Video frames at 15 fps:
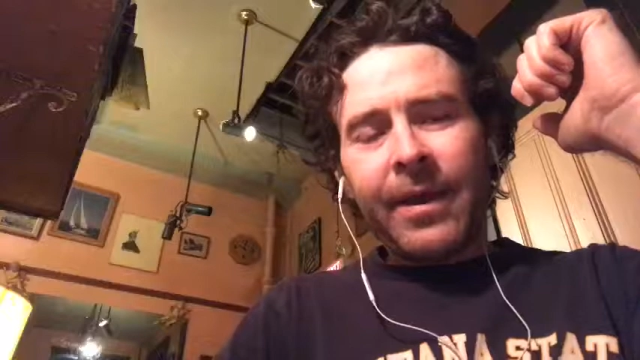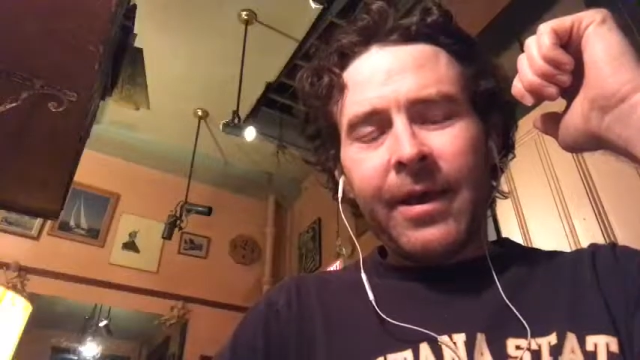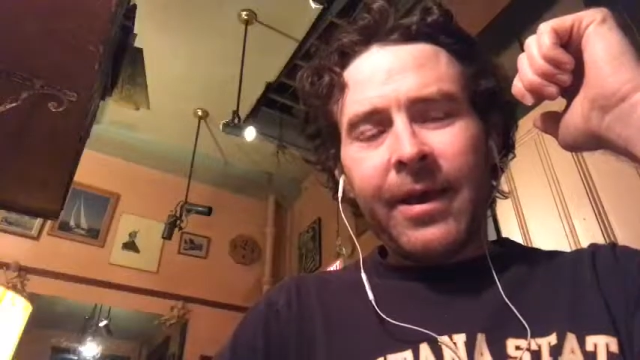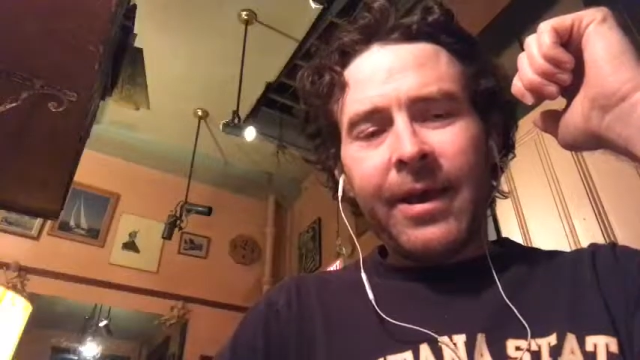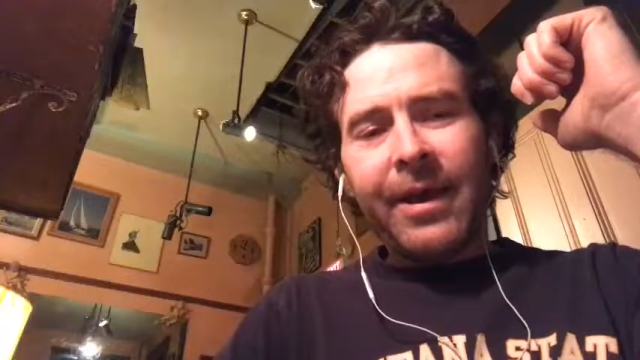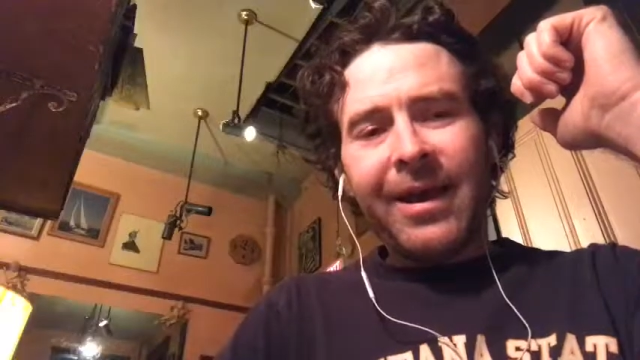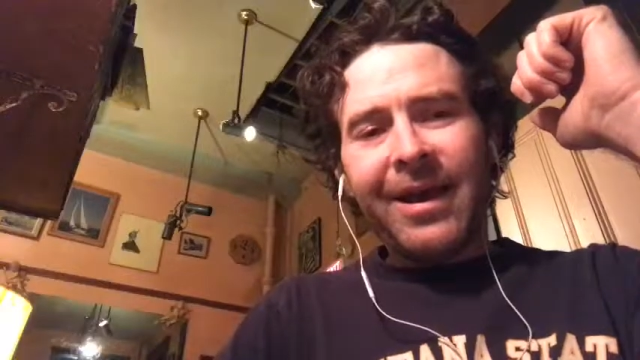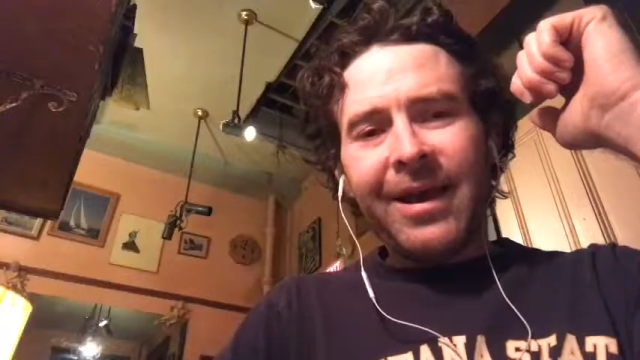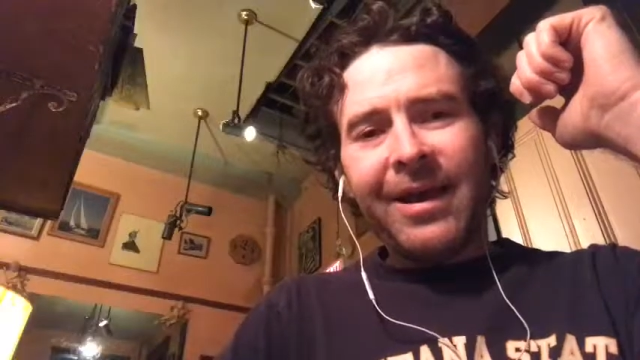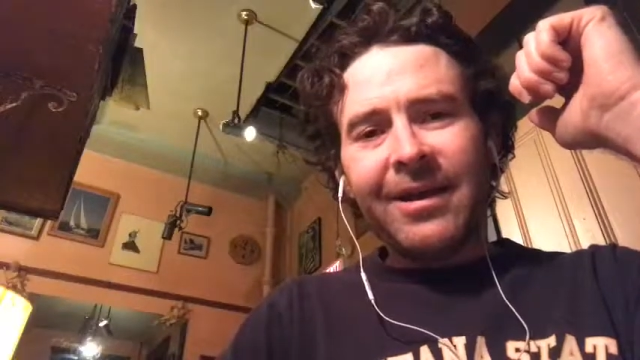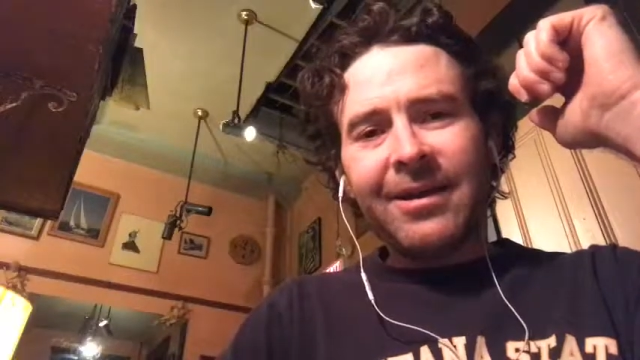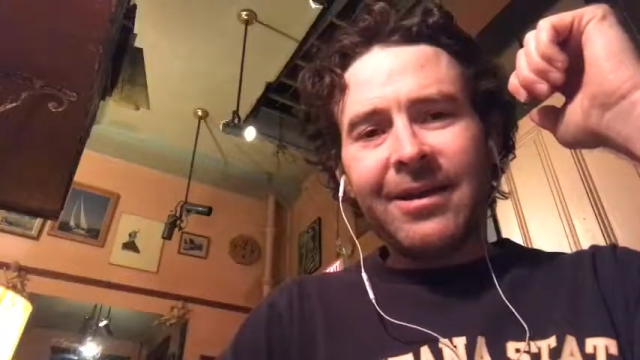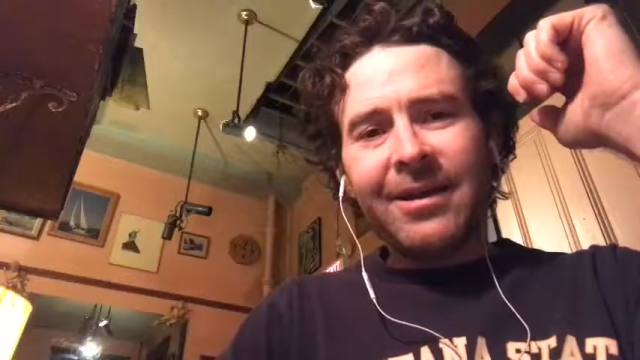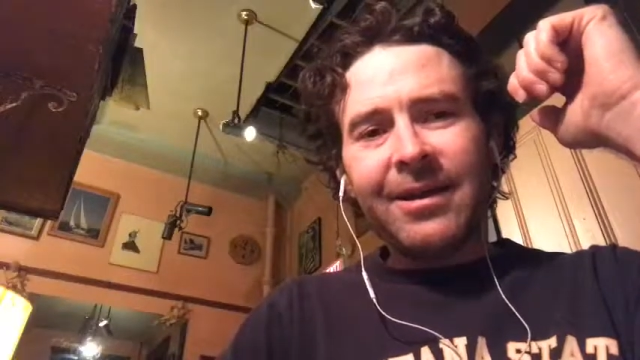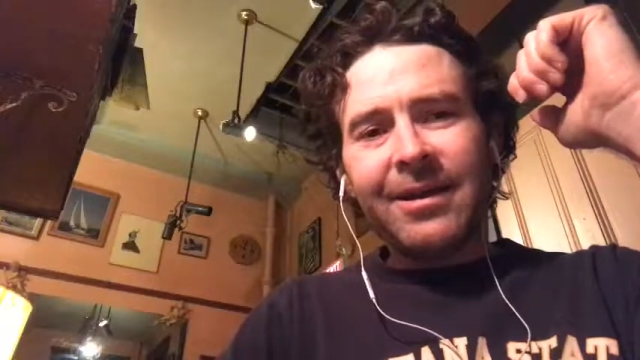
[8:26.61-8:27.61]
And
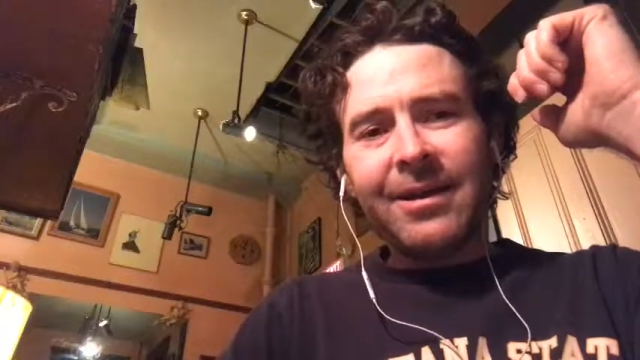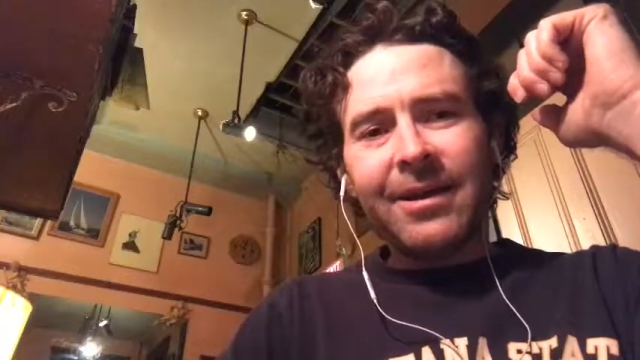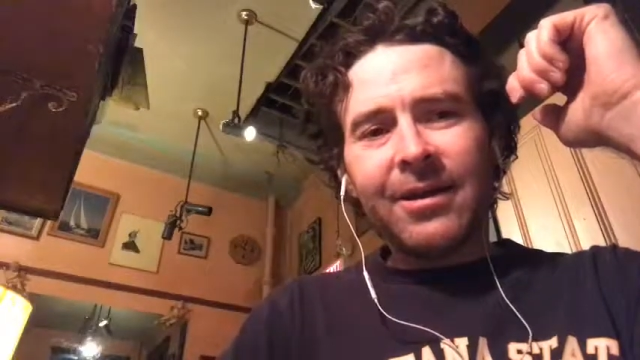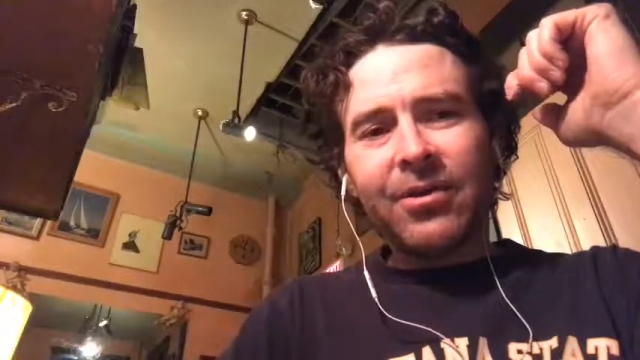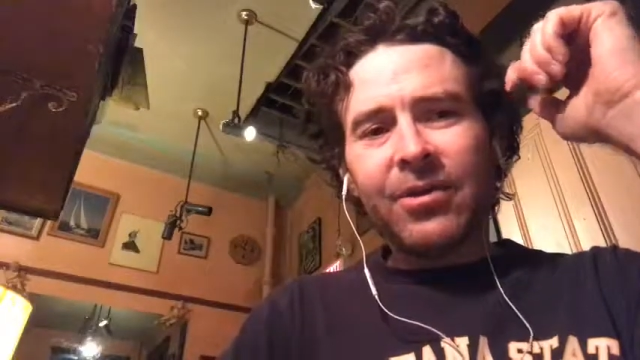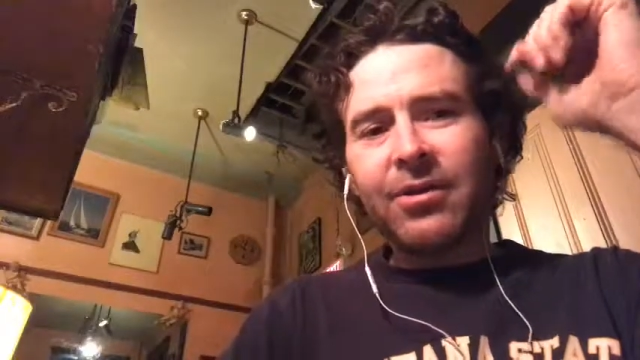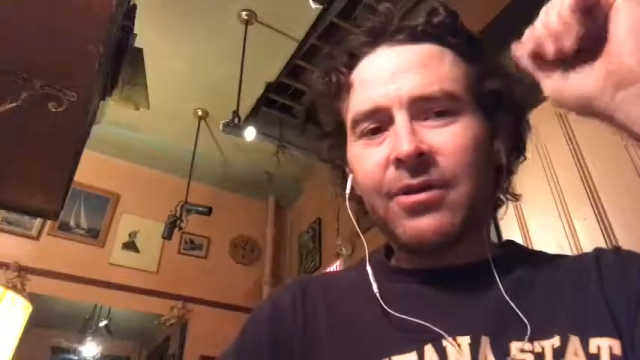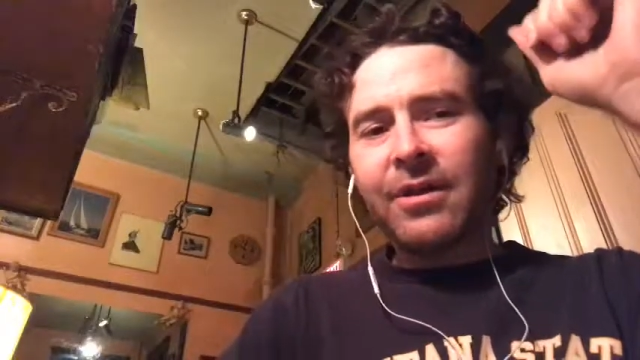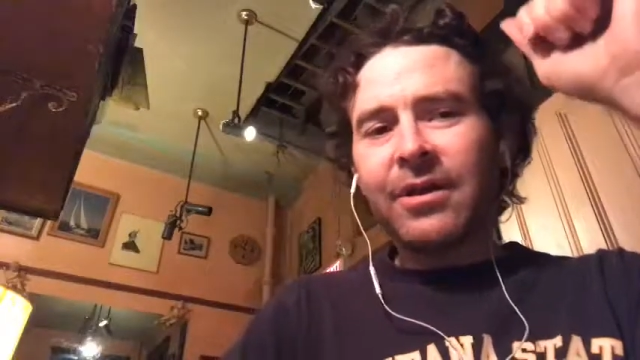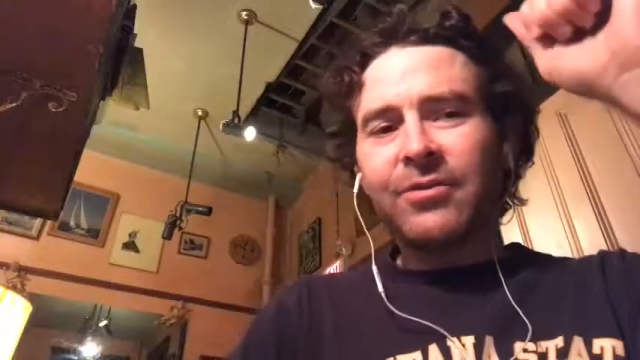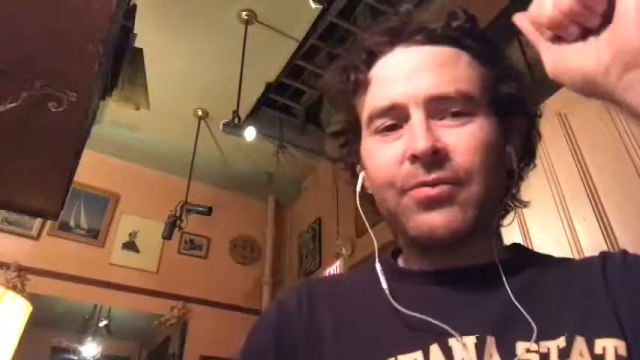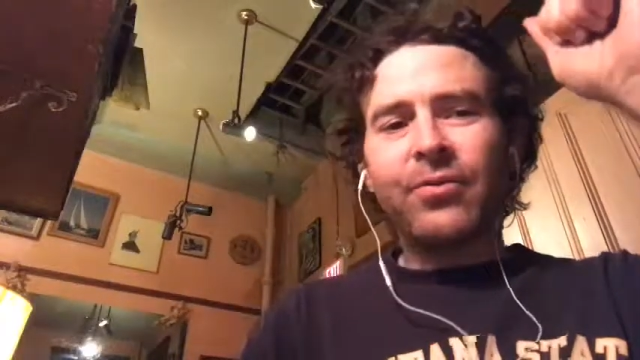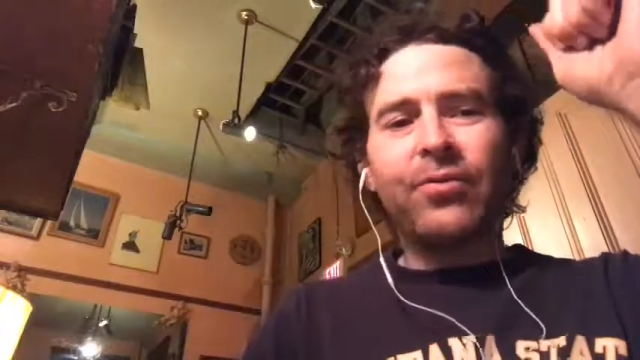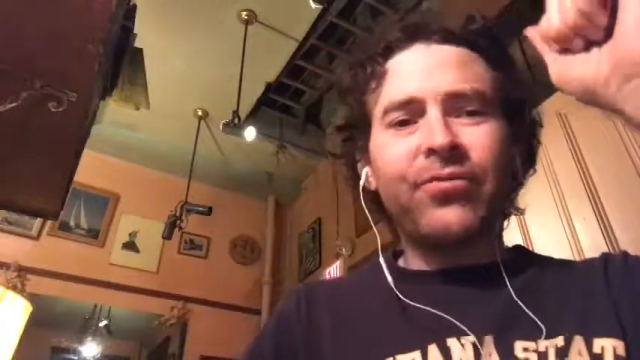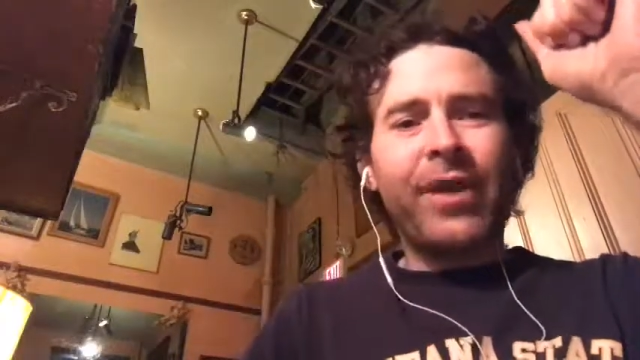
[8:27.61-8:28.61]
I guess
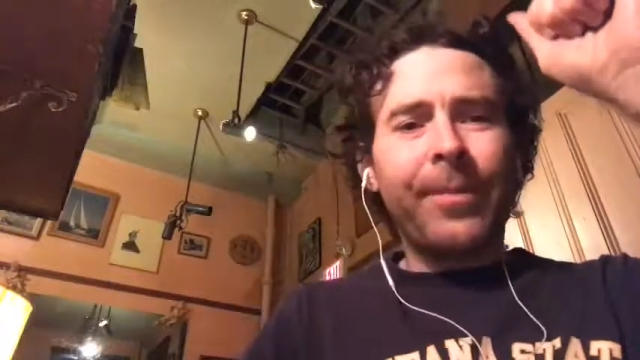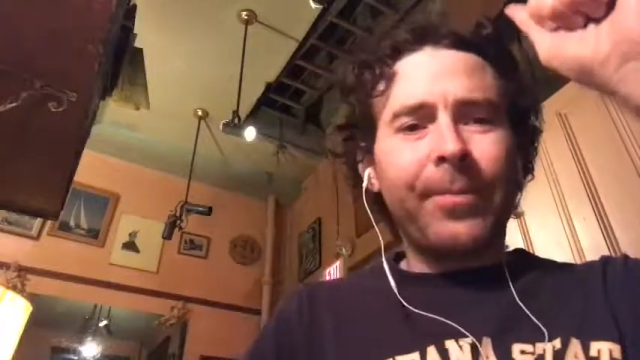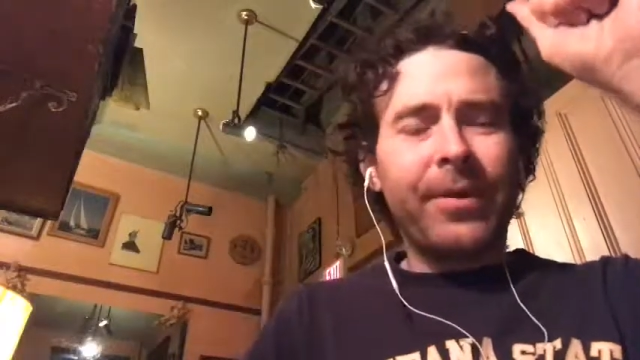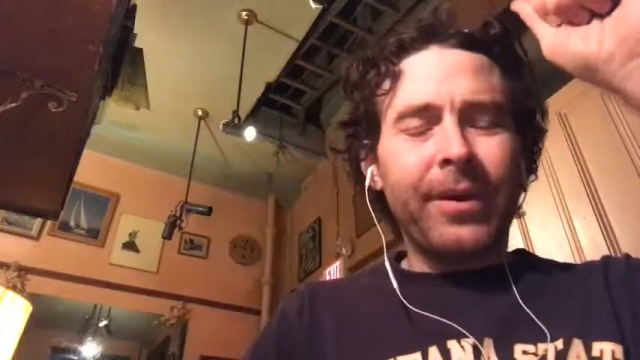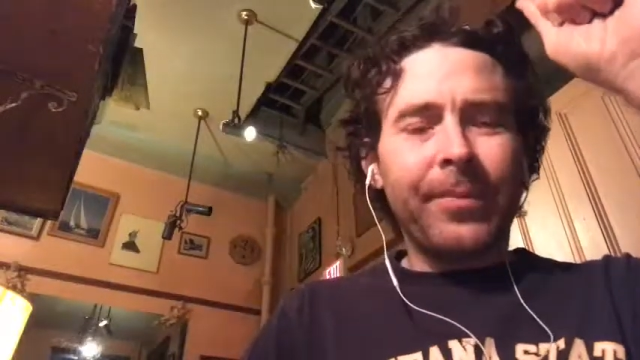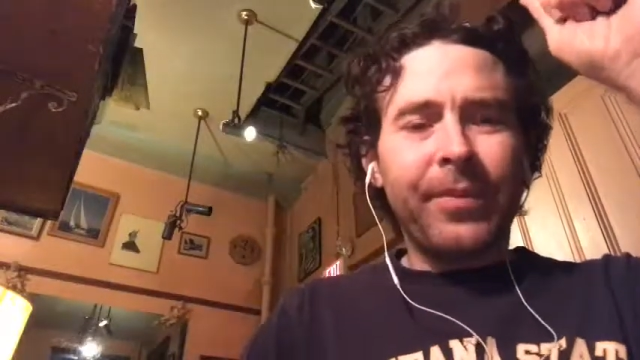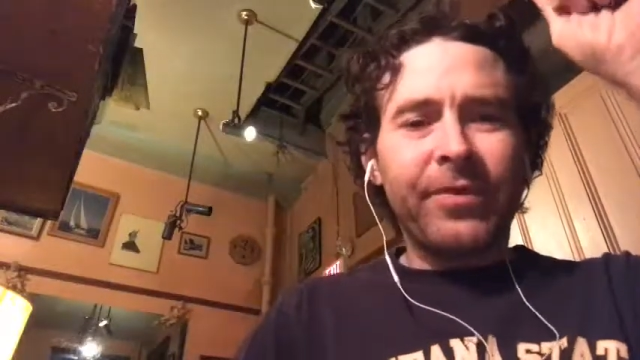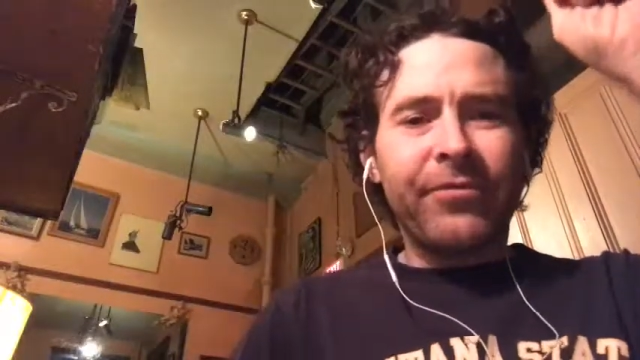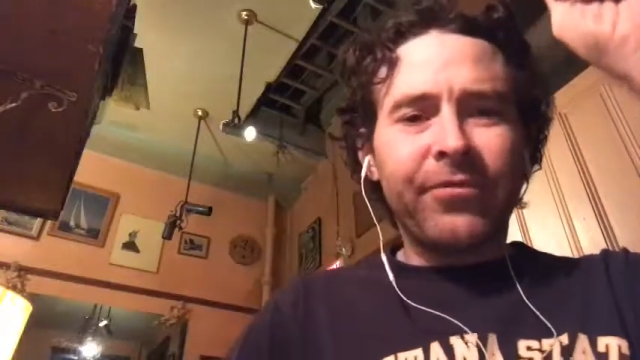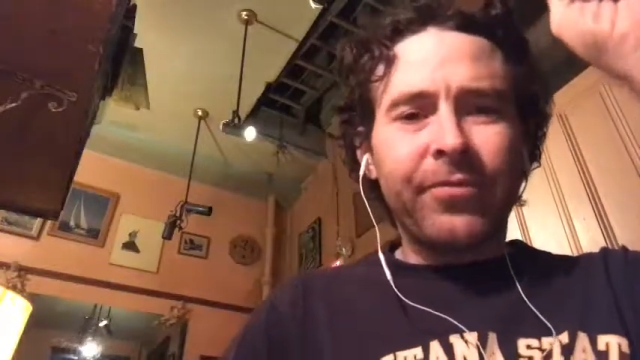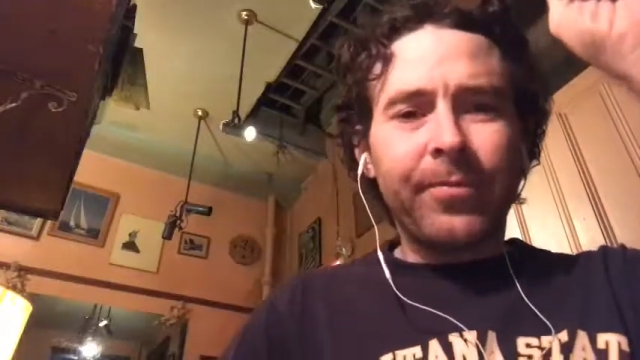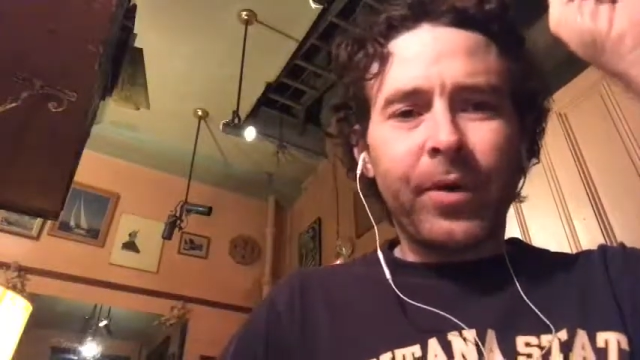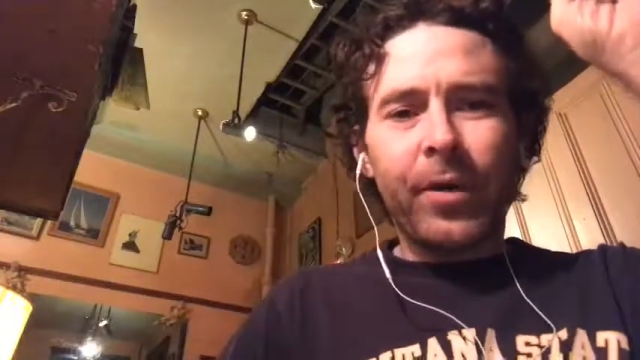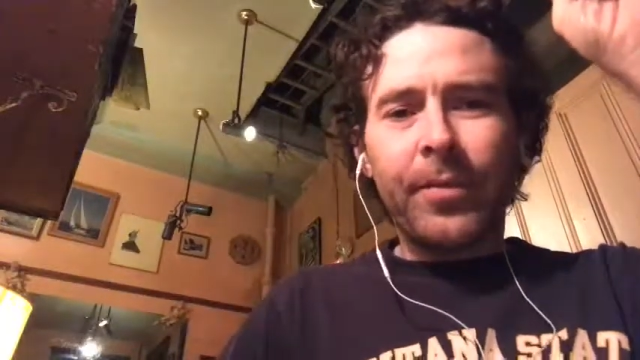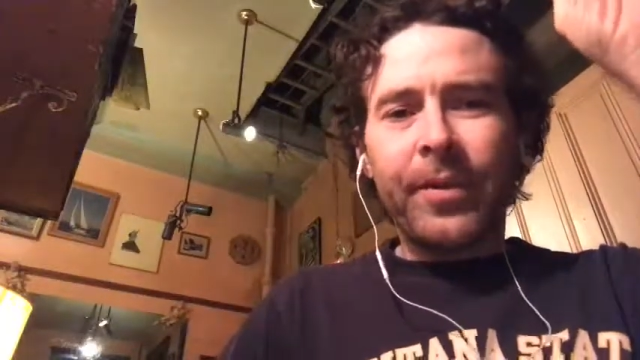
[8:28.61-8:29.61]
we'll wrap it up here for the
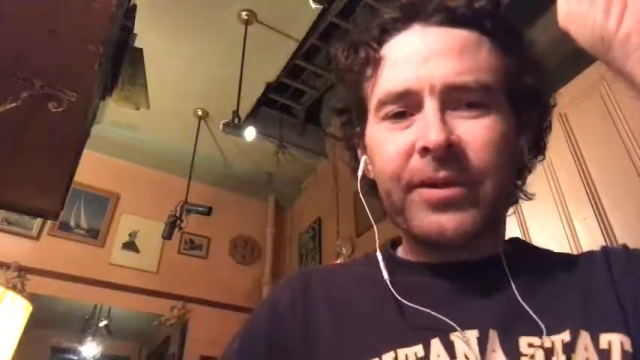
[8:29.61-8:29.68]
moment.